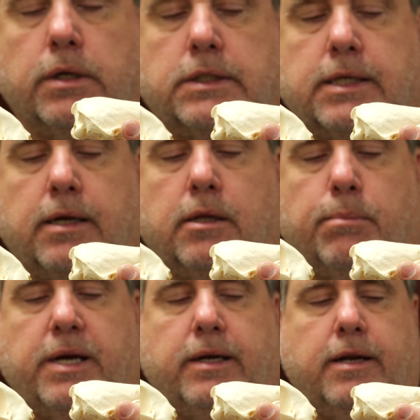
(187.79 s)
can see the
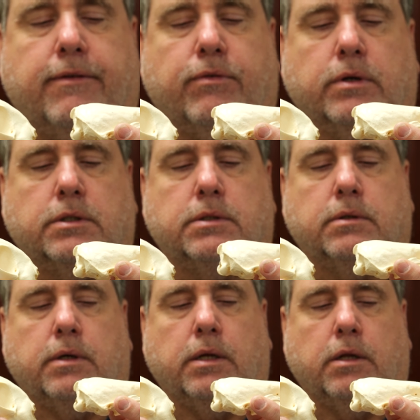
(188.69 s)
big difference
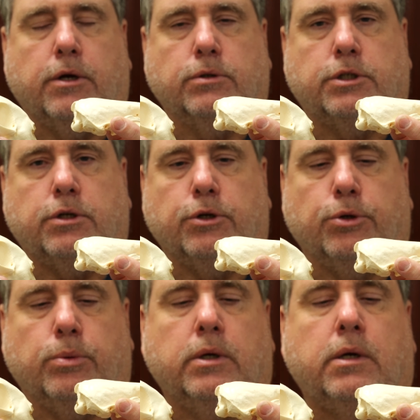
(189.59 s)
in those
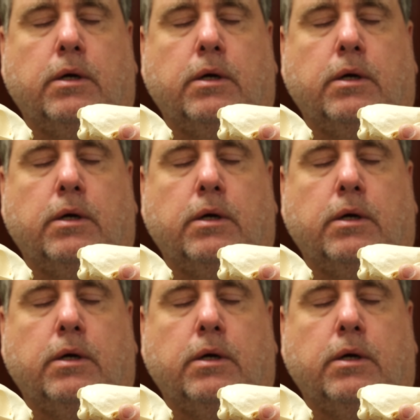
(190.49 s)
two,